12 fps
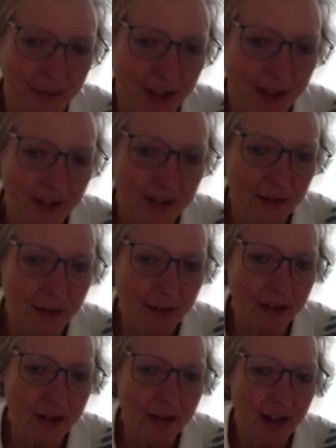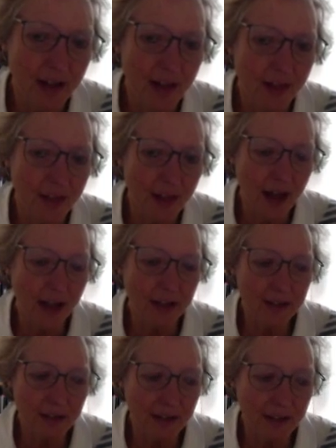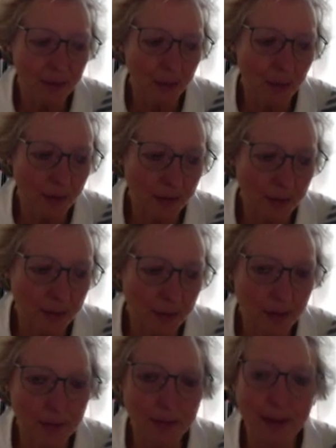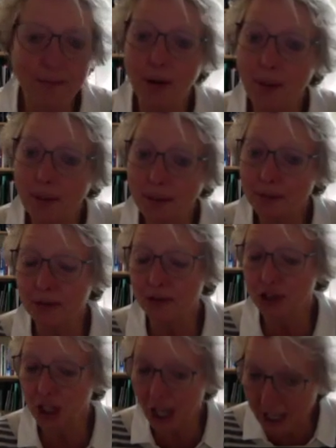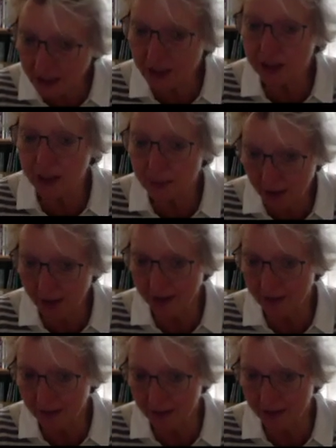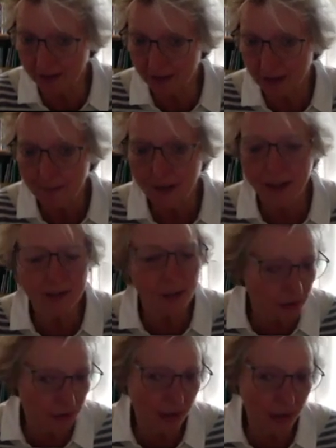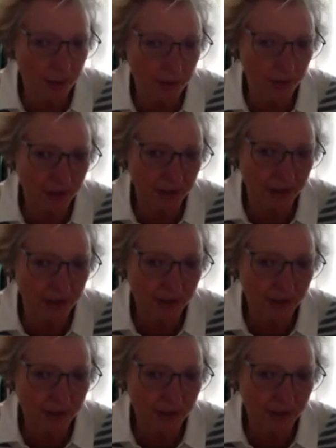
So I think that is one of the big problems of changing practice. It's such a slow process.